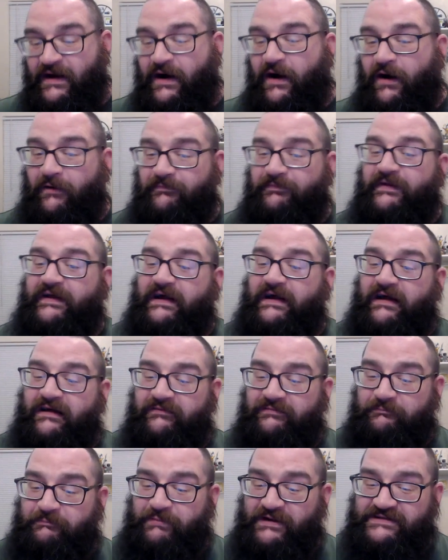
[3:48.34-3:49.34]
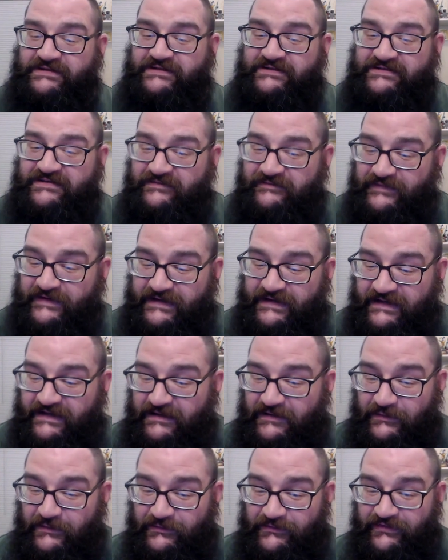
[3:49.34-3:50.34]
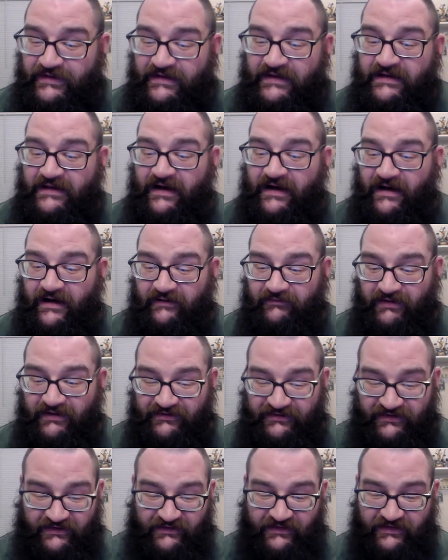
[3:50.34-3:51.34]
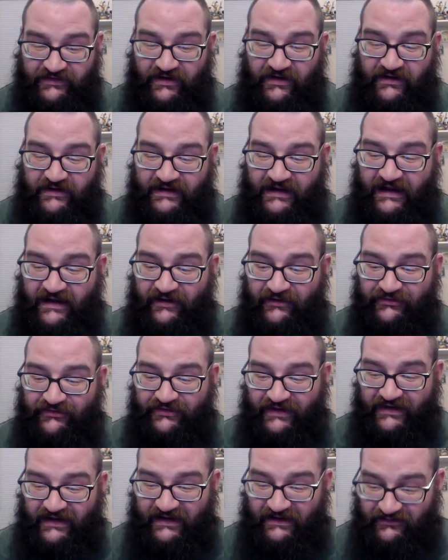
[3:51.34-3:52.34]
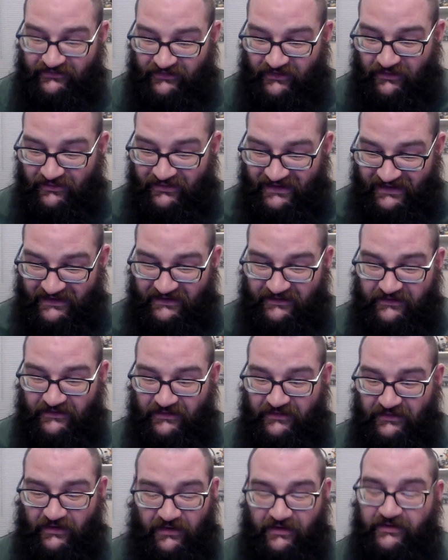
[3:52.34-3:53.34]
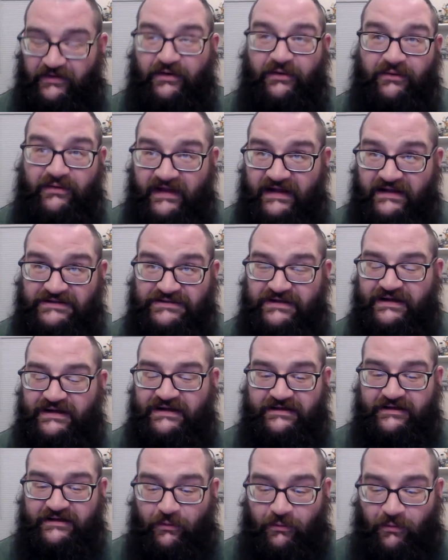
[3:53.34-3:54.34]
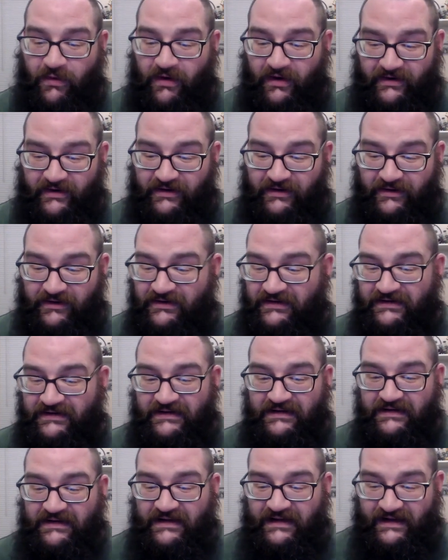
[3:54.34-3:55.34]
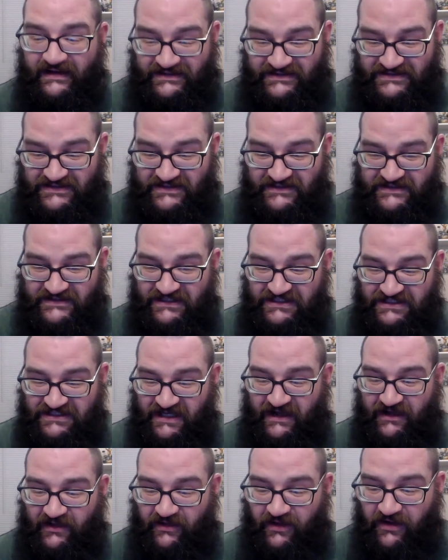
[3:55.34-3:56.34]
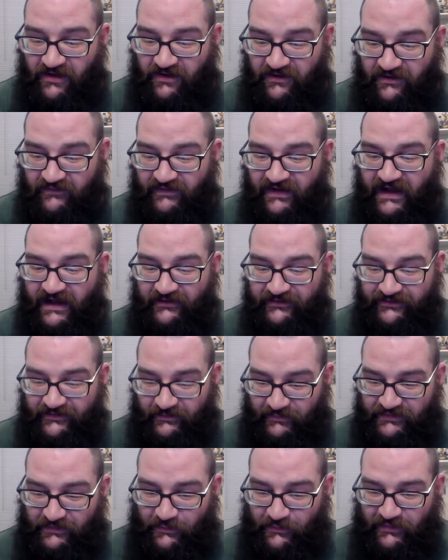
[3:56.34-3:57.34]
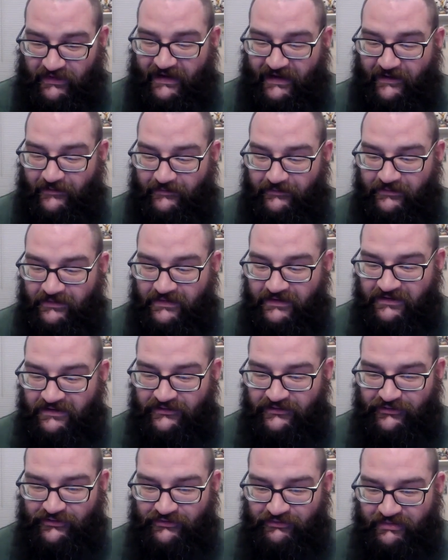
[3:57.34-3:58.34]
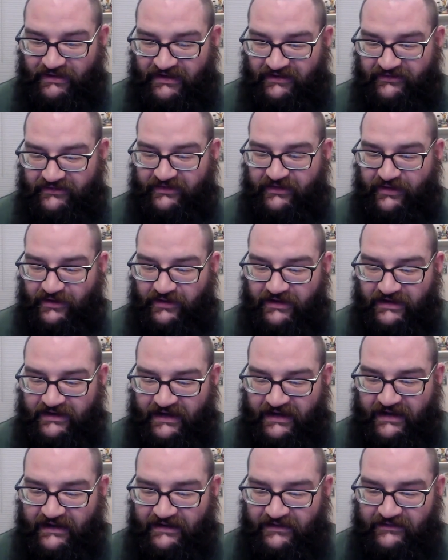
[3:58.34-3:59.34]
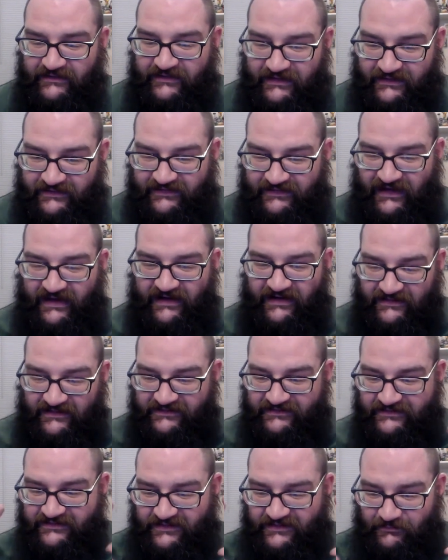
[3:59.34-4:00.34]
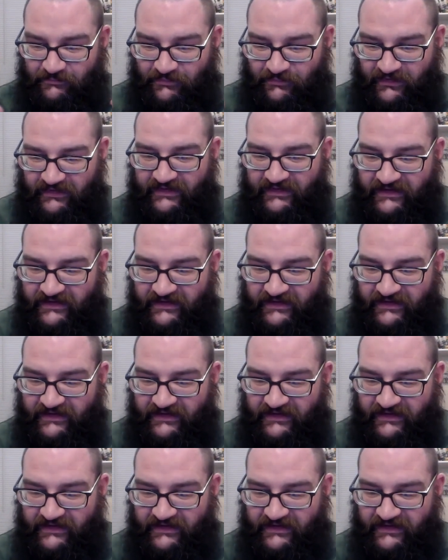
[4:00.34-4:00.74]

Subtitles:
Hopefully I'll have pictures and videos of us in the dark house that has no heat or no electric, no water. It's just a shell hull of a house that we tore down because of the hurricane. It's completely